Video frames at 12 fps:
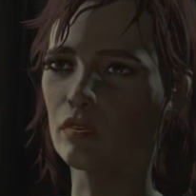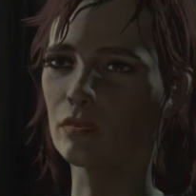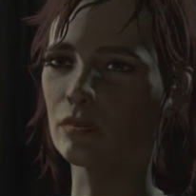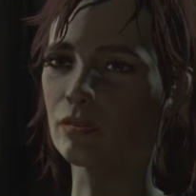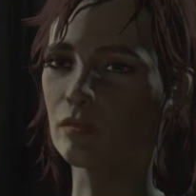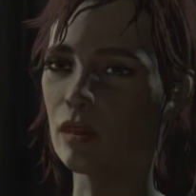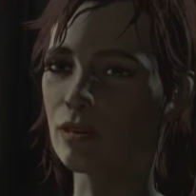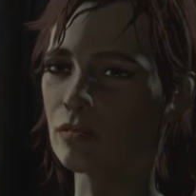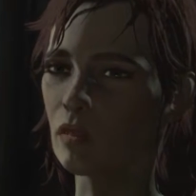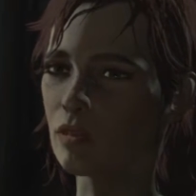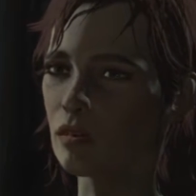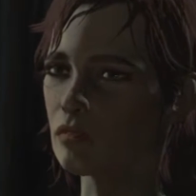They didn't even
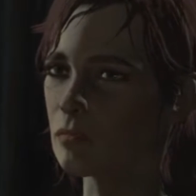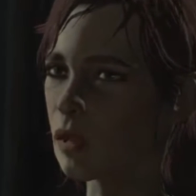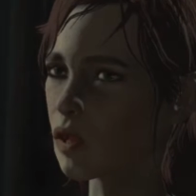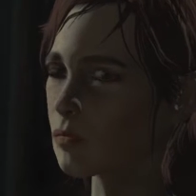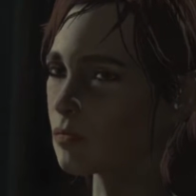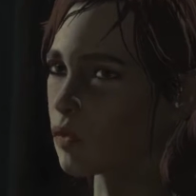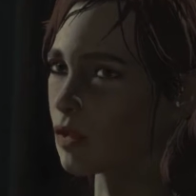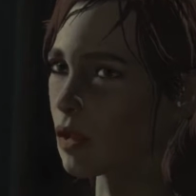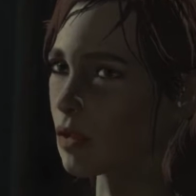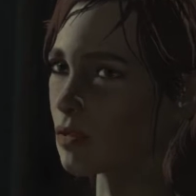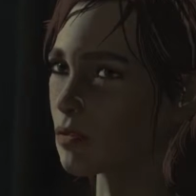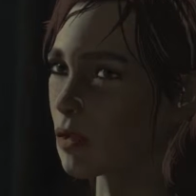care enough about me to
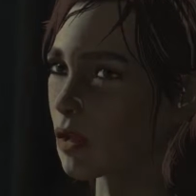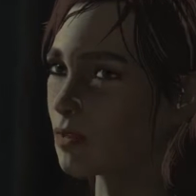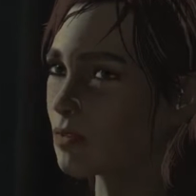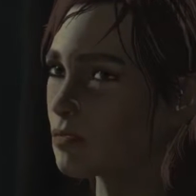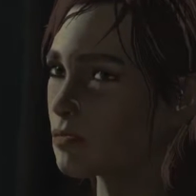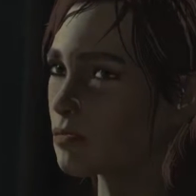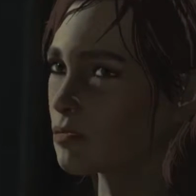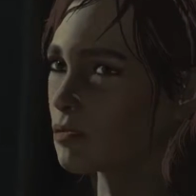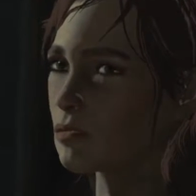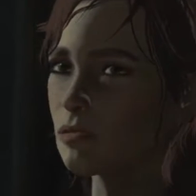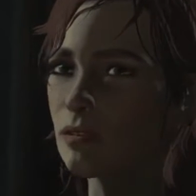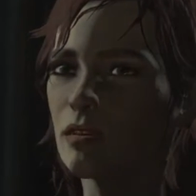say goodbye.
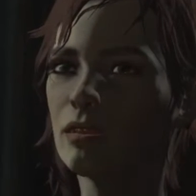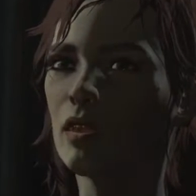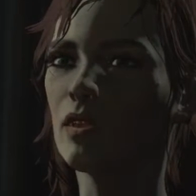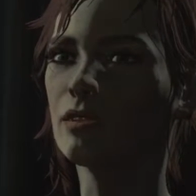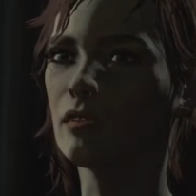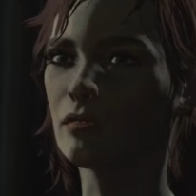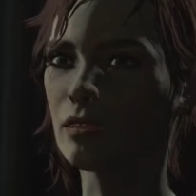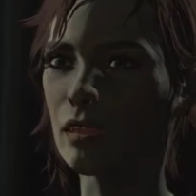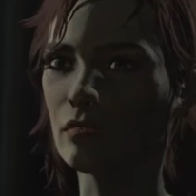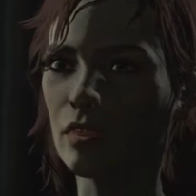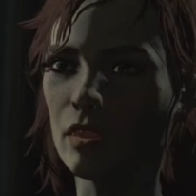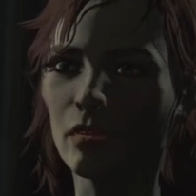18 years of
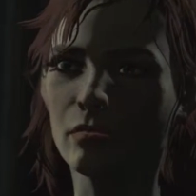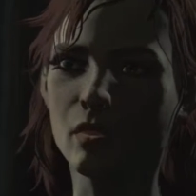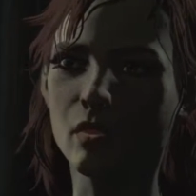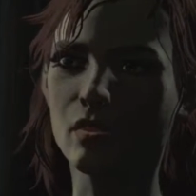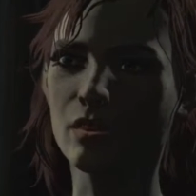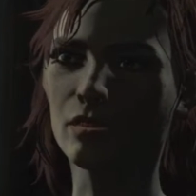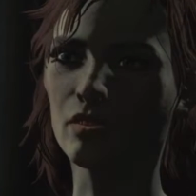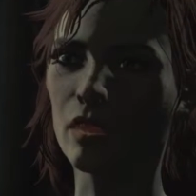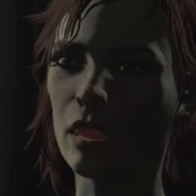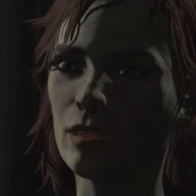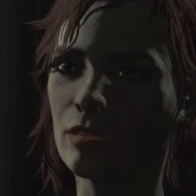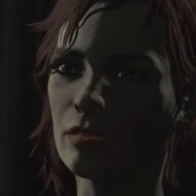suffering through that
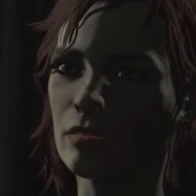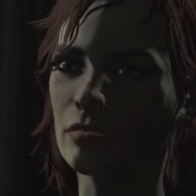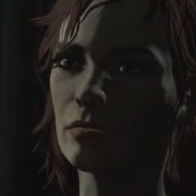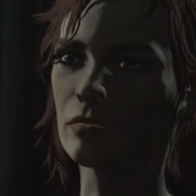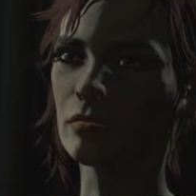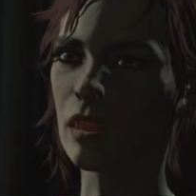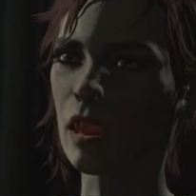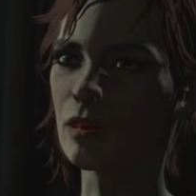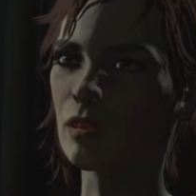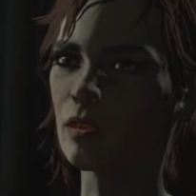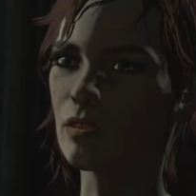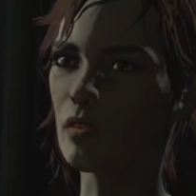shite, and
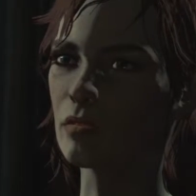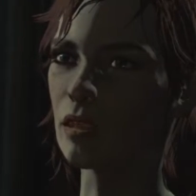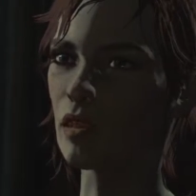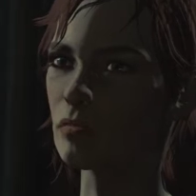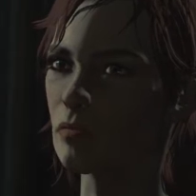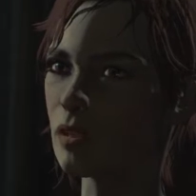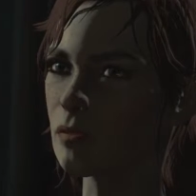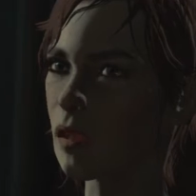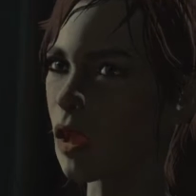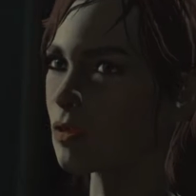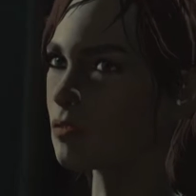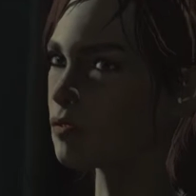all I was worth to them was
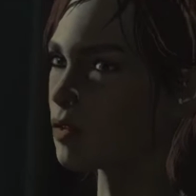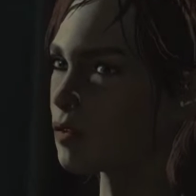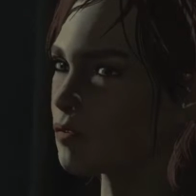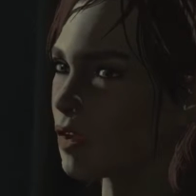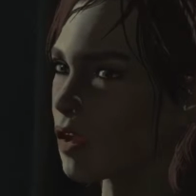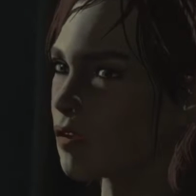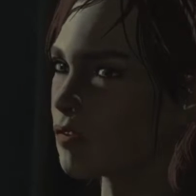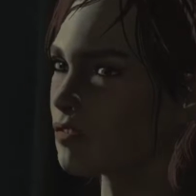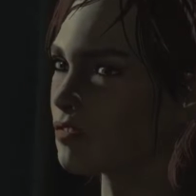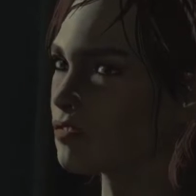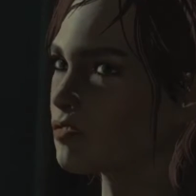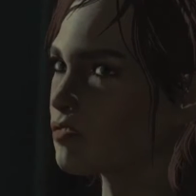a pocket full of
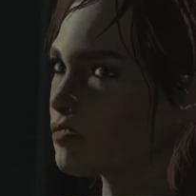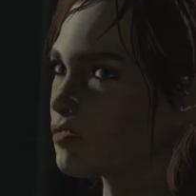caps.